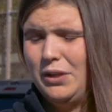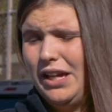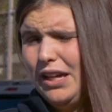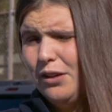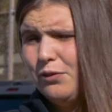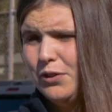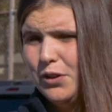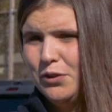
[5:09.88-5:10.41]

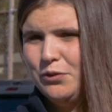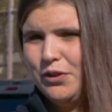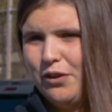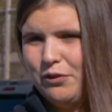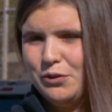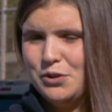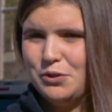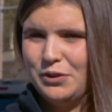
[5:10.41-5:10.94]
playing field for
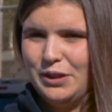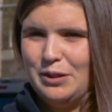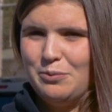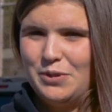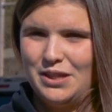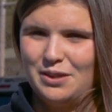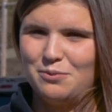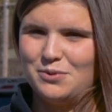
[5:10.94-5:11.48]
everyone to really
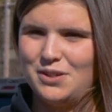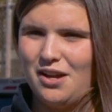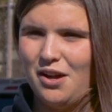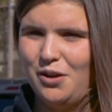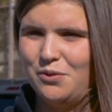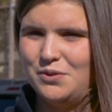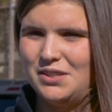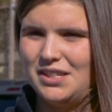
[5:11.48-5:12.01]
be
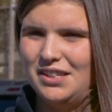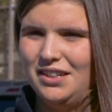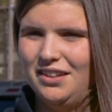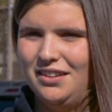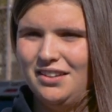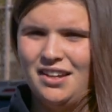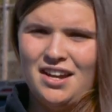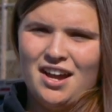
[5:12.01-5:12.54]
themselves
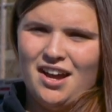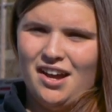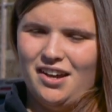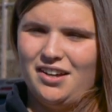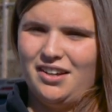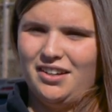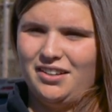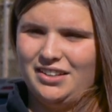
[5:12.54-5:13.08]
in
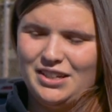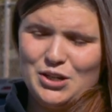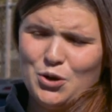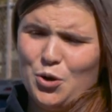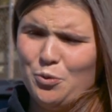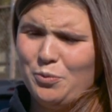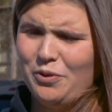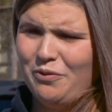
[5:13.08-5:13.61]
like
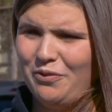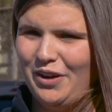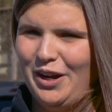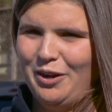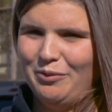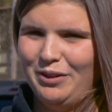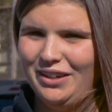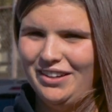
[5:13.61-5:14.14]
an open
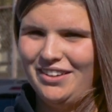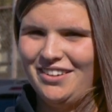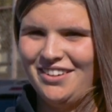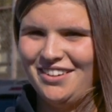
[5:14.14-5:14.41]
environment.